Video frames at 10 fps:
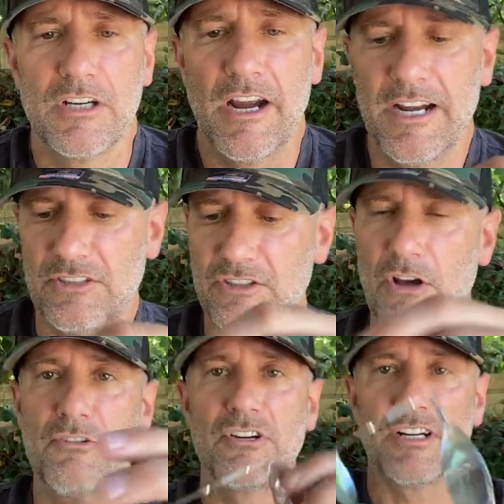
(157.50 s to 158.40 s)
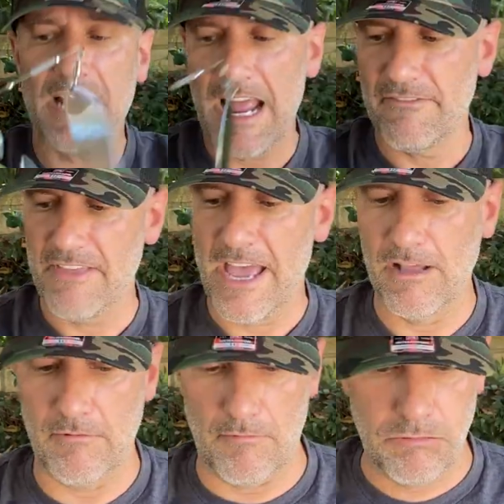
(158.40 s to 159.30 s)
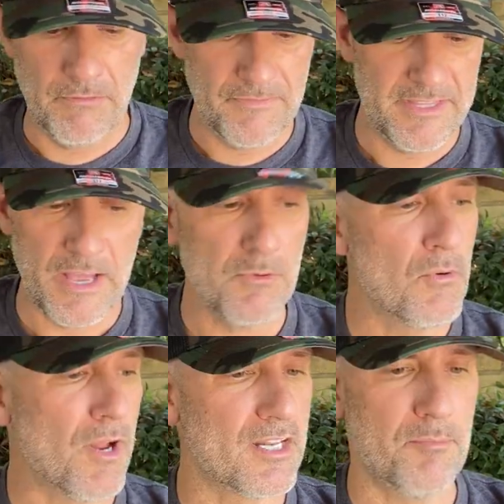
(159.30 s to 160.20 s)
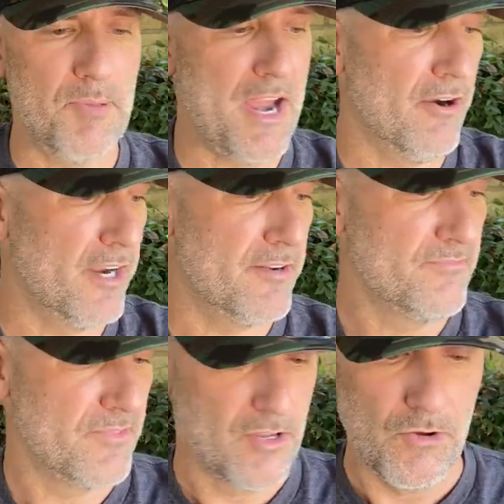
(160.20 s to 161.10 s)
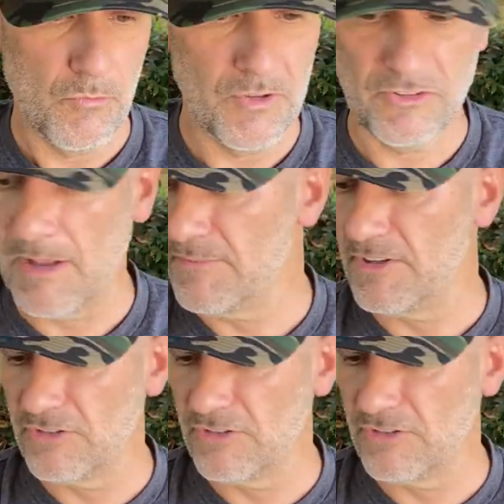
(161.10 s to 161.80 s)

All right, so you're gonna have that. And then we wanted to pair it with something.